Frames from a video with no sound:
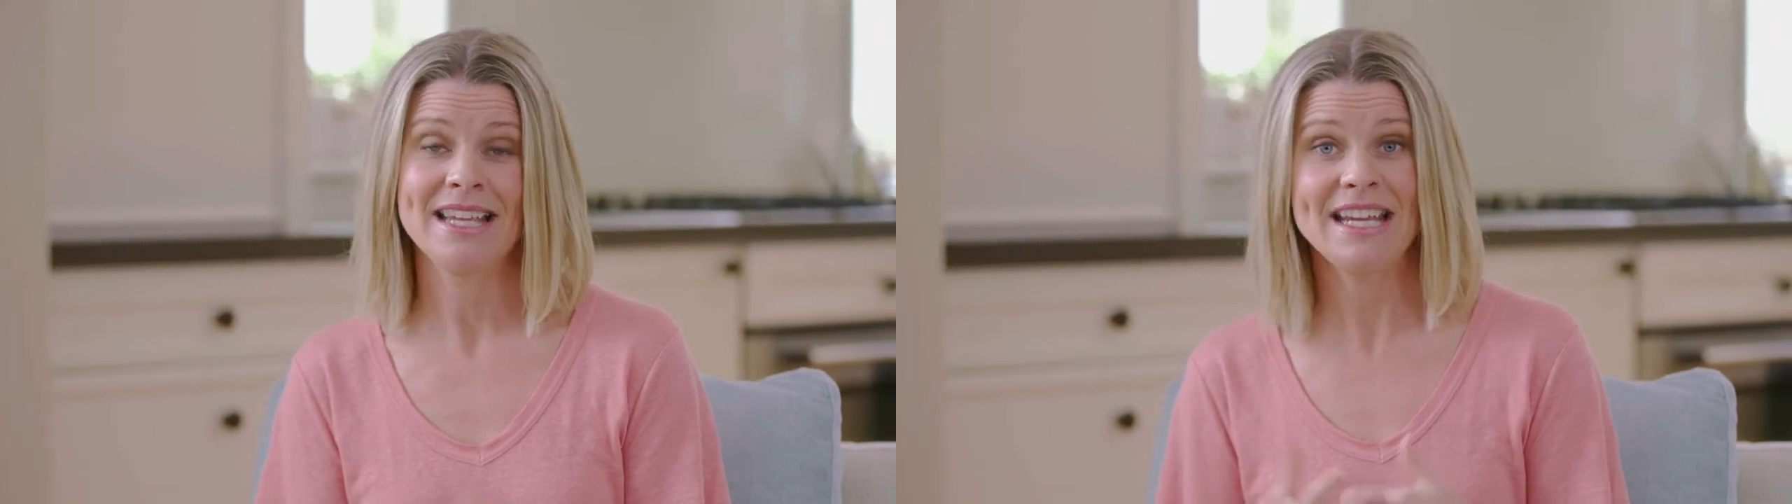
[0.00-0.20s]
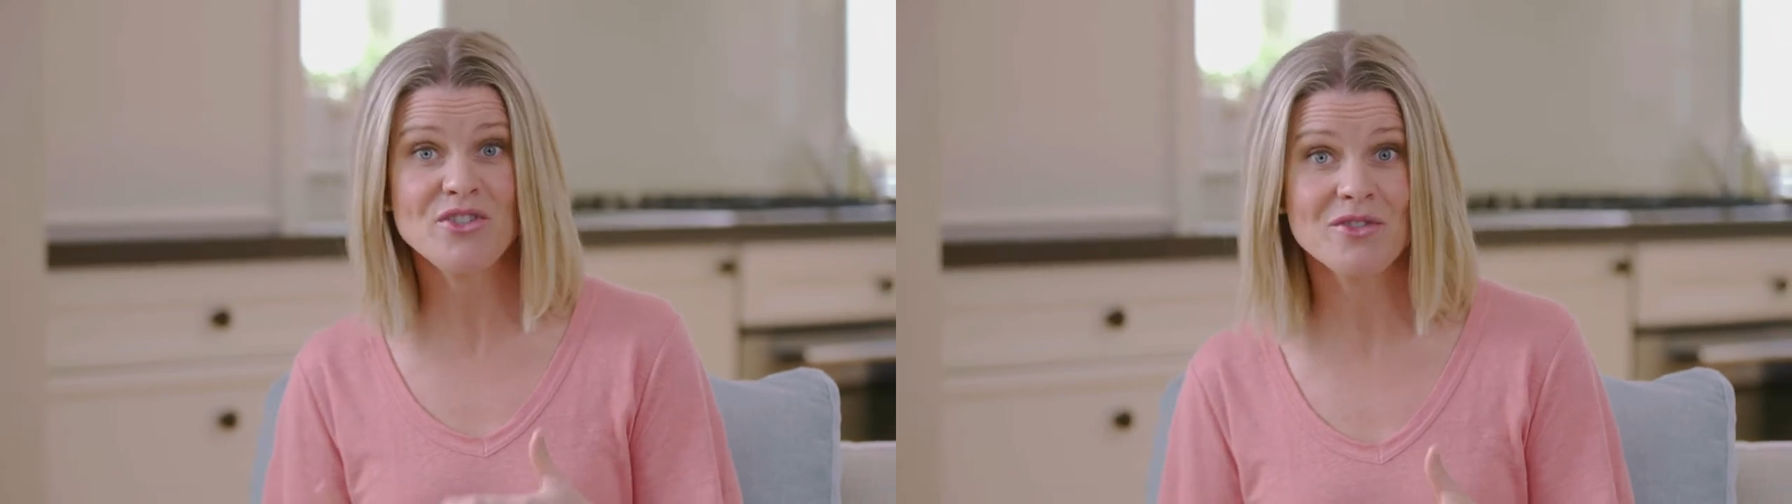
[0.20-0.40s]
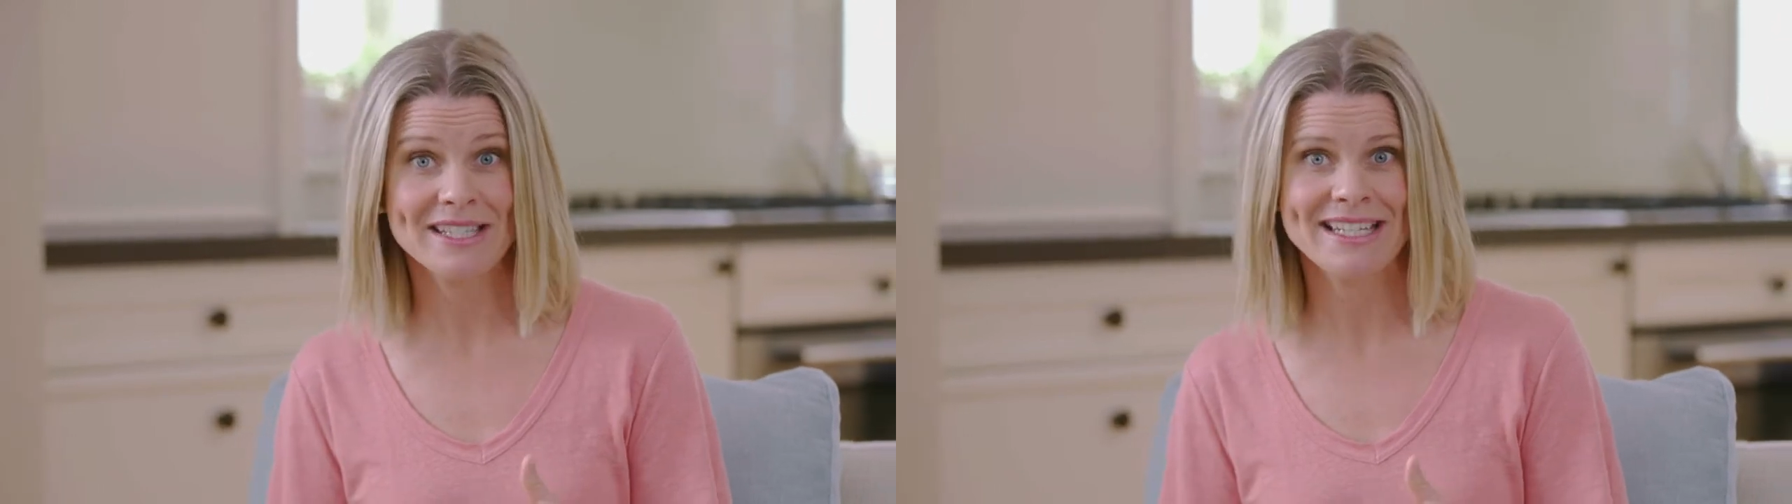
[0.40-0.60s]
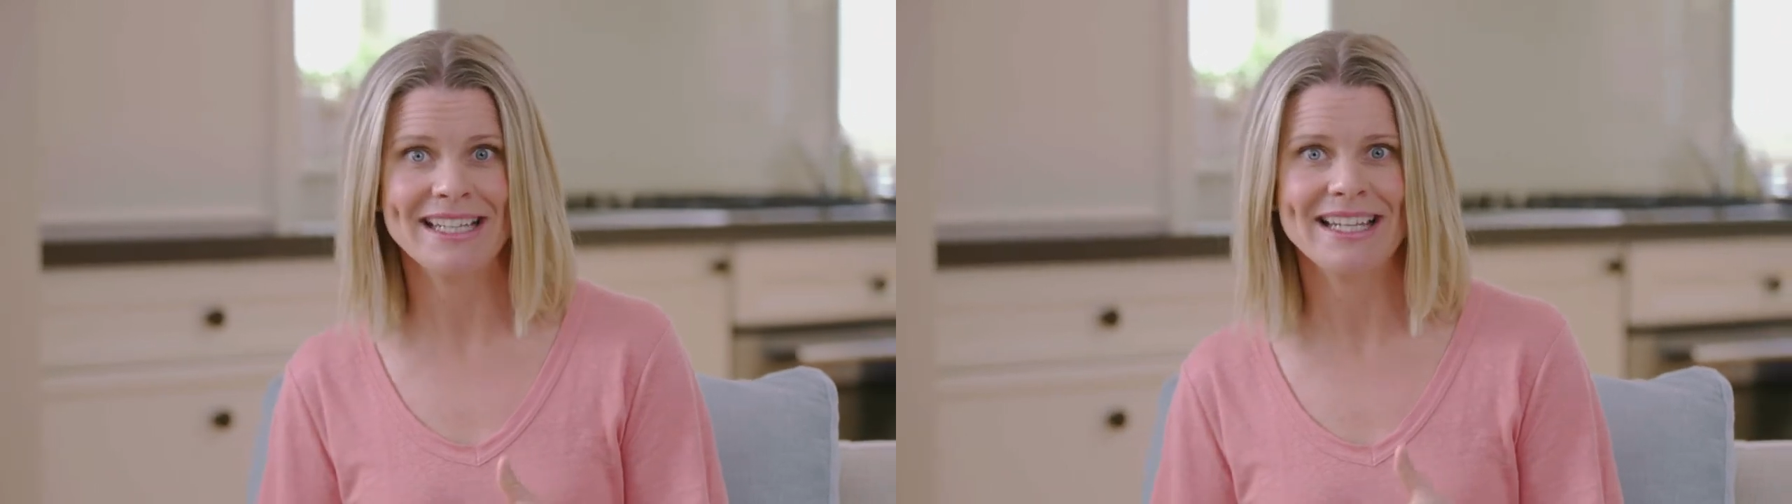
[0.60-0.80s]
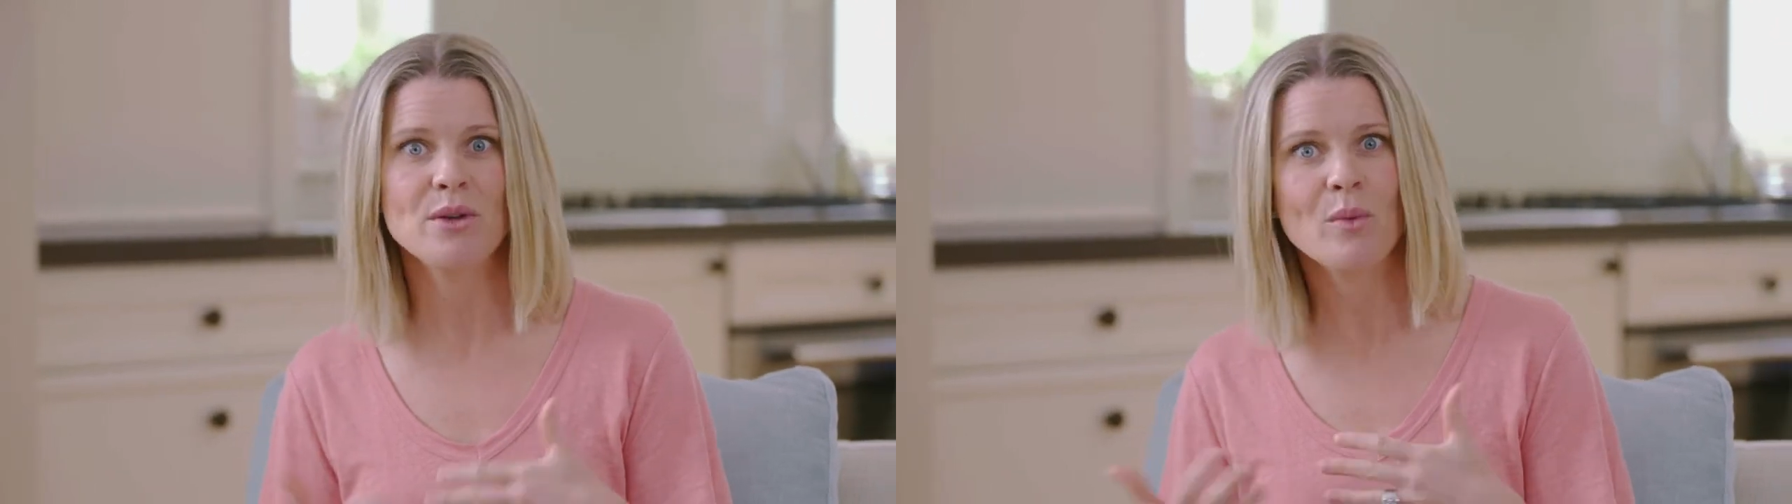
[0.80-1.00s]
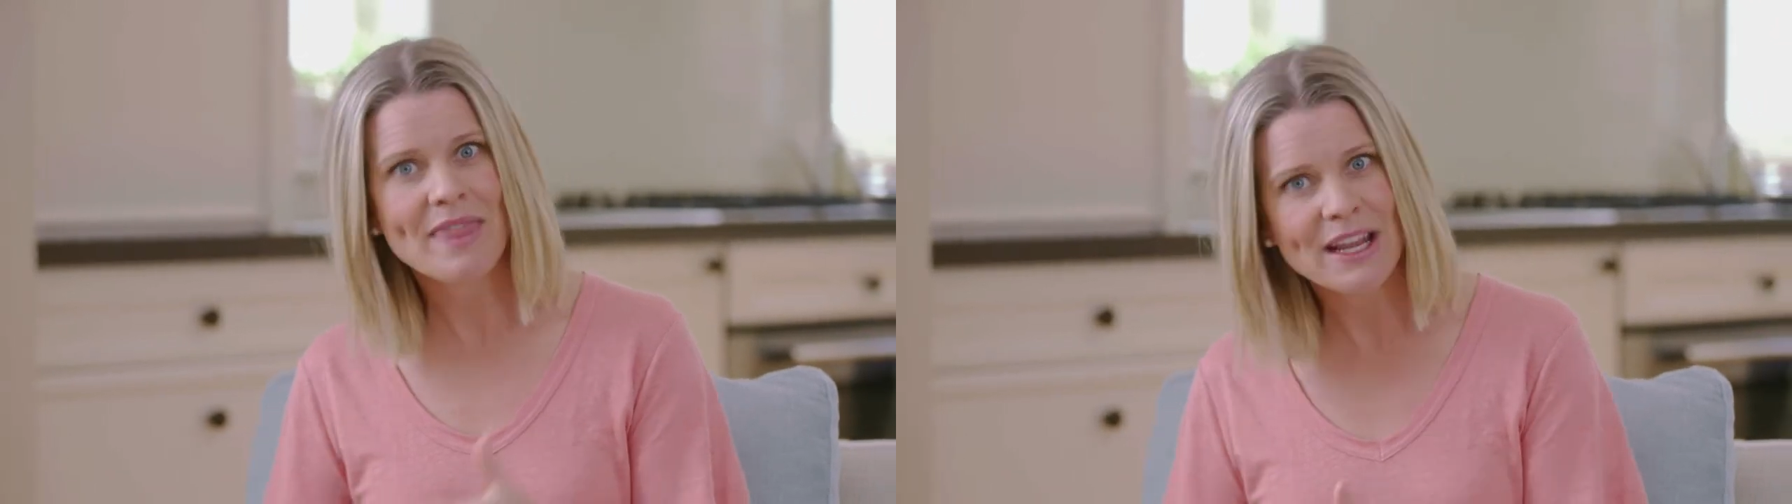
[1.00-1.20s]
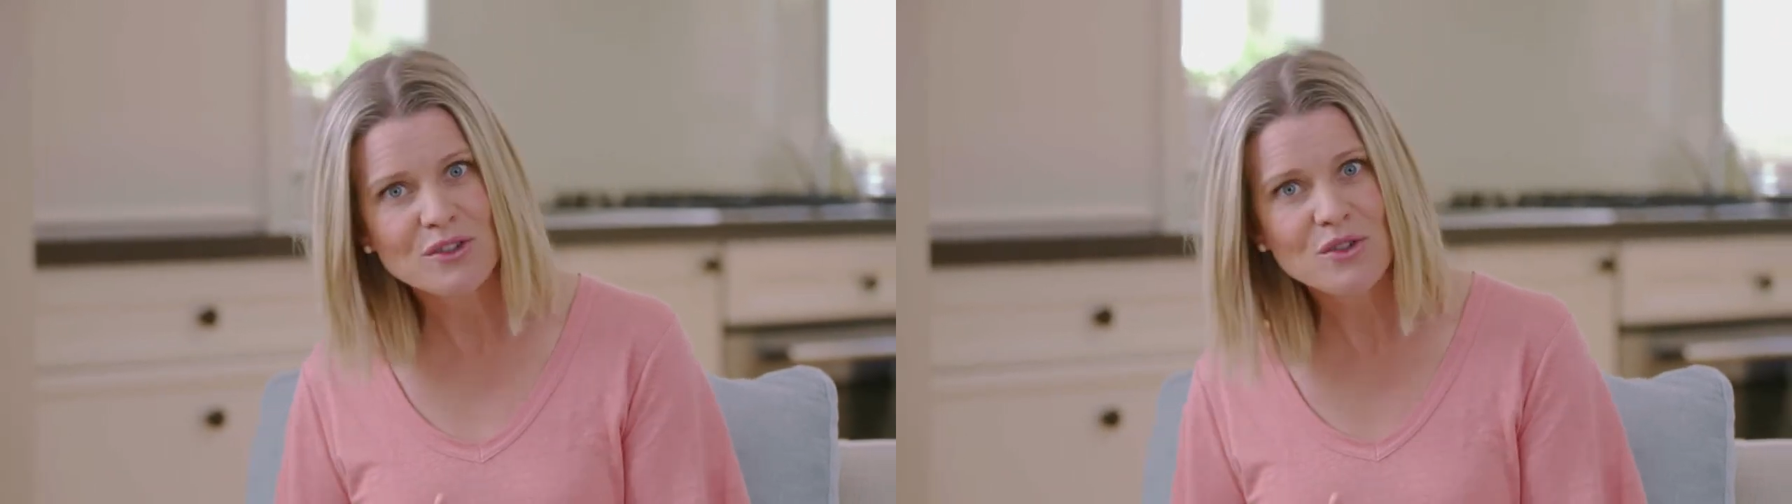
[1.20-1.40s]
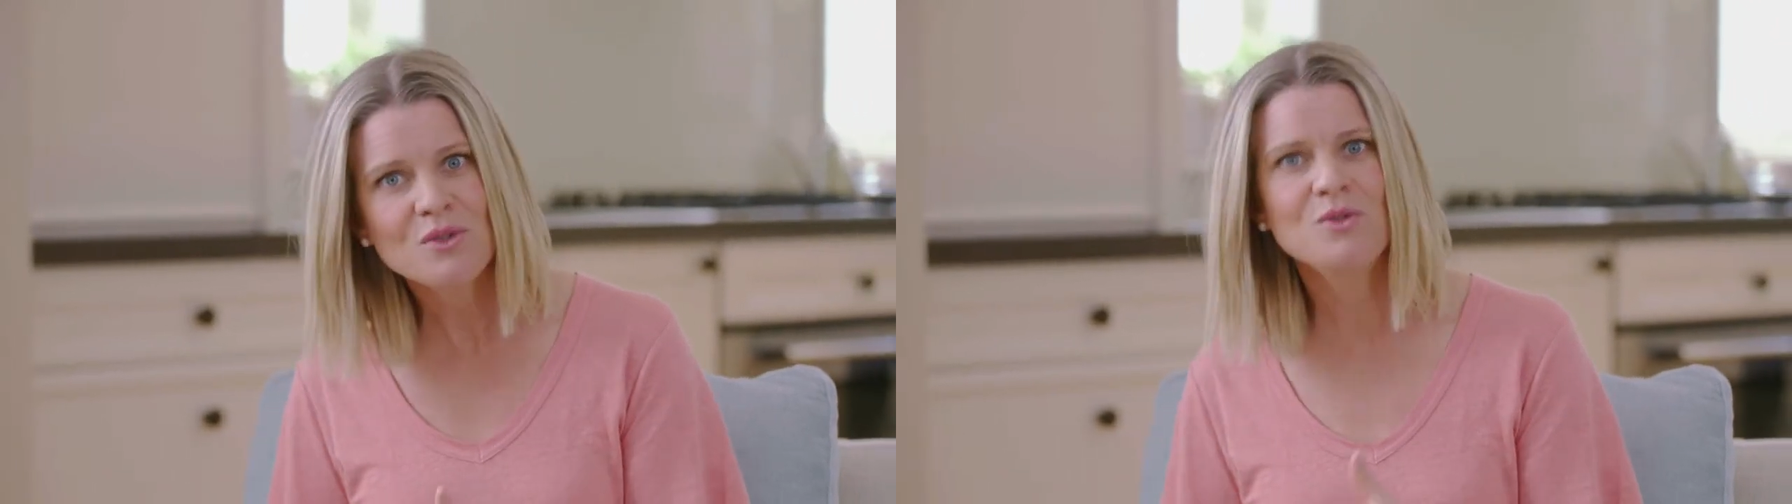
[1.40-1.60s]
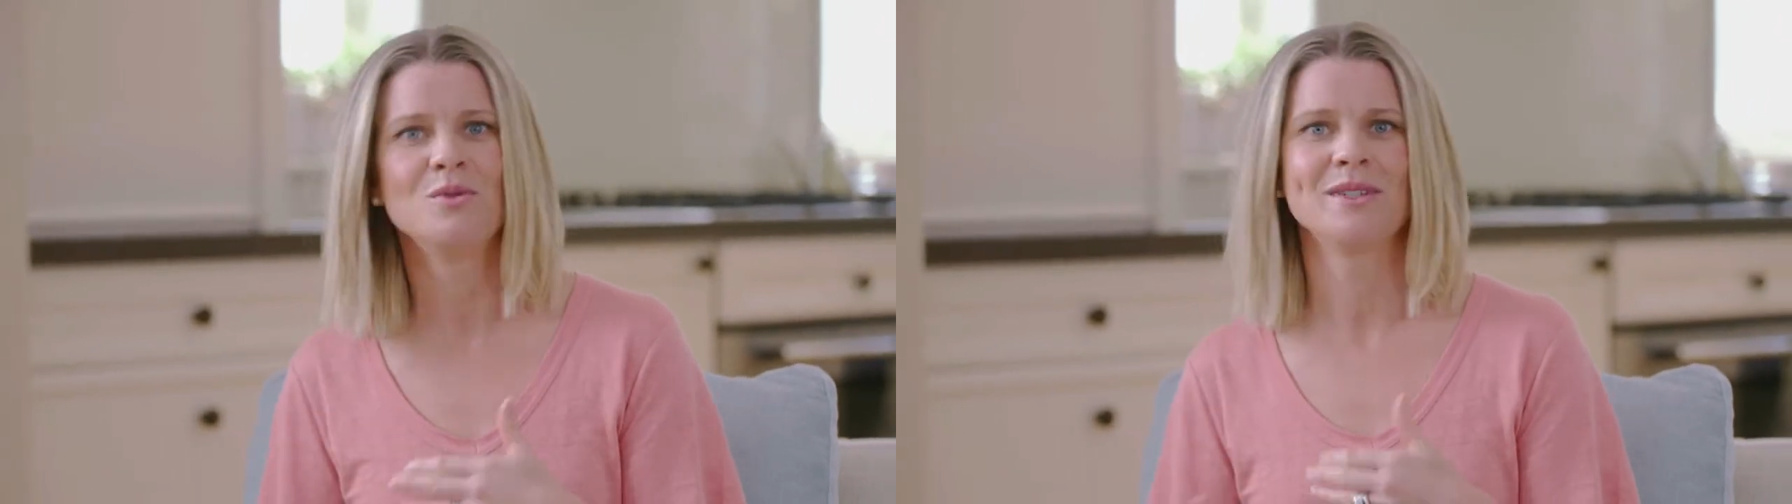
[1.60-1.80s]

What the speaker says: Interestingly, when they do